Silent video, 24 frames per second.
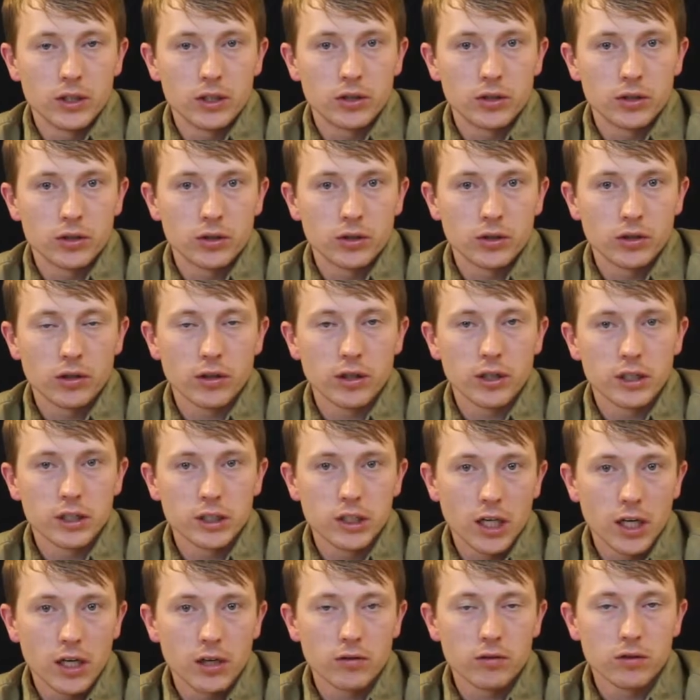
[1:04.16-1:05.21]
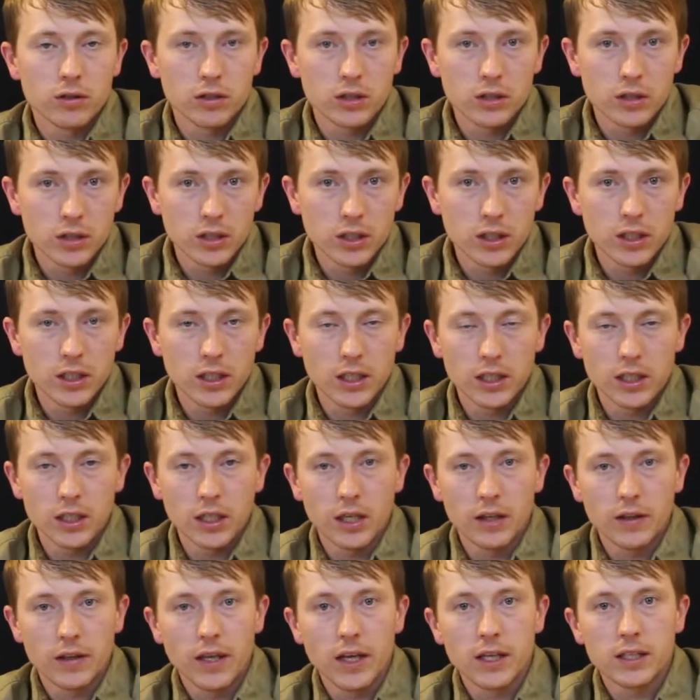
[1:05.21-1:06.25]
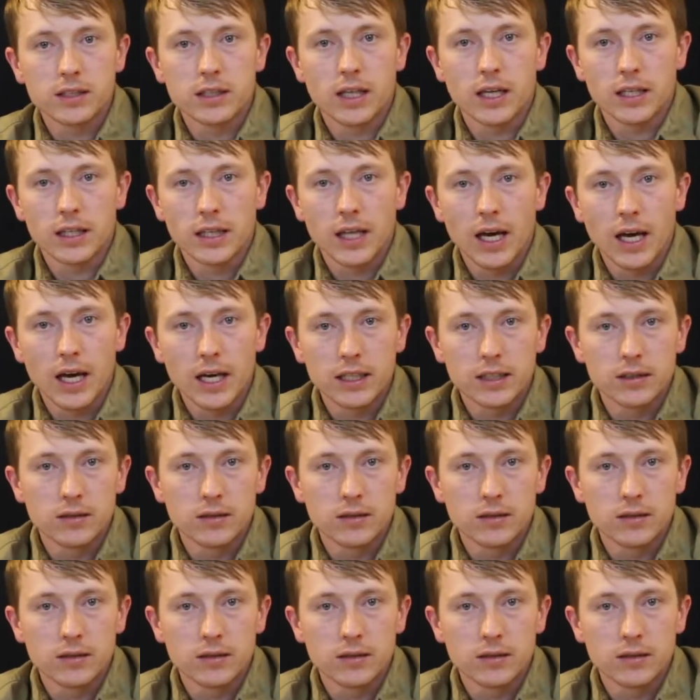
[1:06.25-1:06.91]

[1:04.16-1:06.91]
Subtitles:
sugar in general good, and things like that,